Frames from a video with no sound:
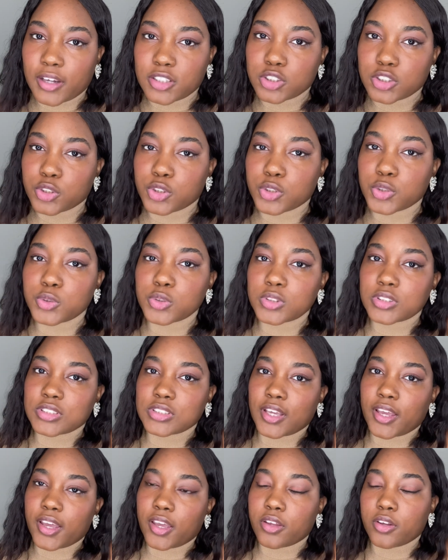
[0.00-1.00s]
So you
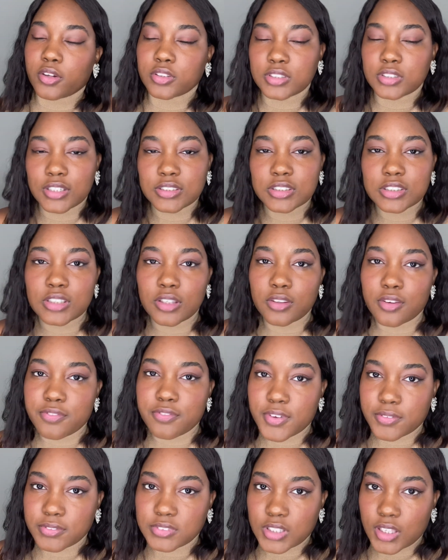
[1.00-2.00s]
say your test is on the
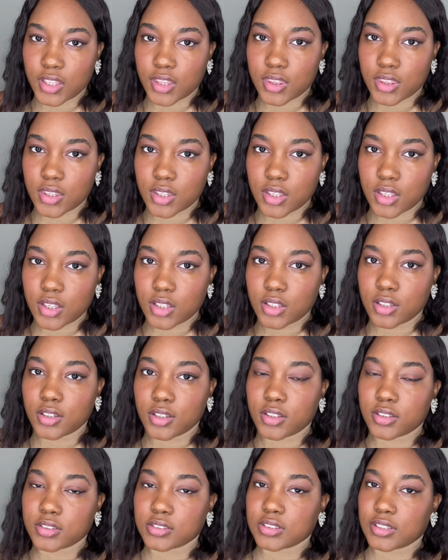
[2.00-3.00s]
15th.
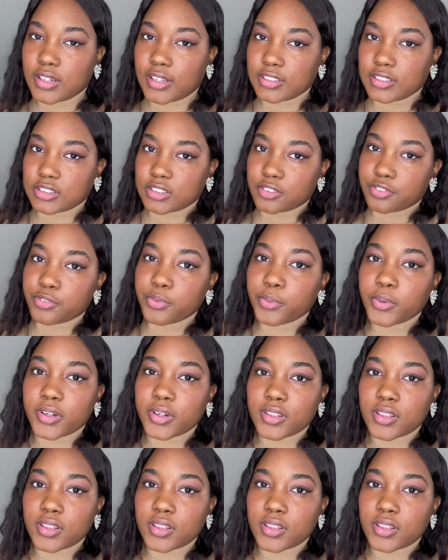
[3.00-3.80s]
Today's the 4th.